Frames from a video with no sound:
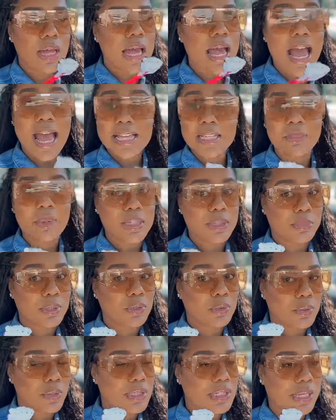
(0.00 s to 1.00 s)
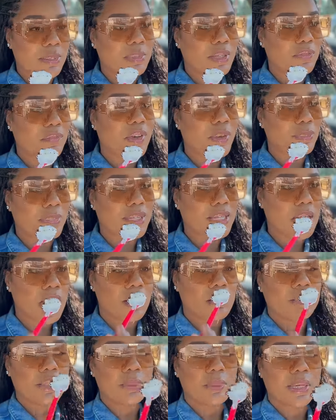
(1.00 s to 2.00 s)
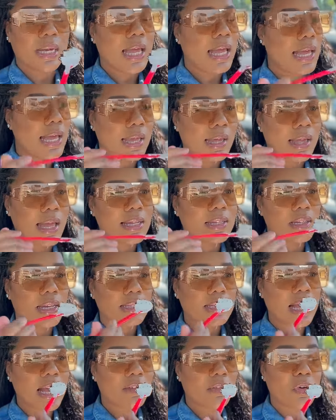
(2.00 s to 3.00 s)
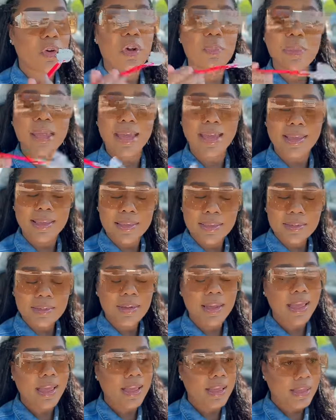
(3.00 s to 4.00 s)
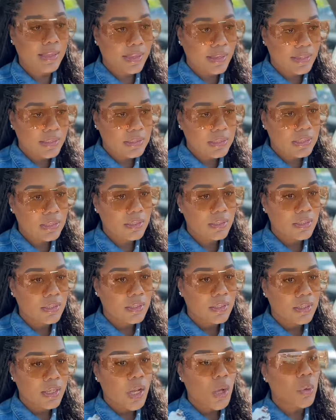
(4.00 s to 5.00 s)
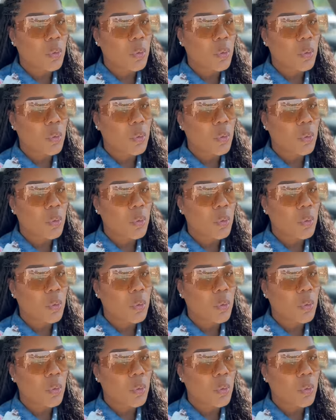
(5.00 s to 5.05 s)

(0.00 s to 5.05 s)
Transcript: I supposed to be doing something for me only but I, I looked out for him and and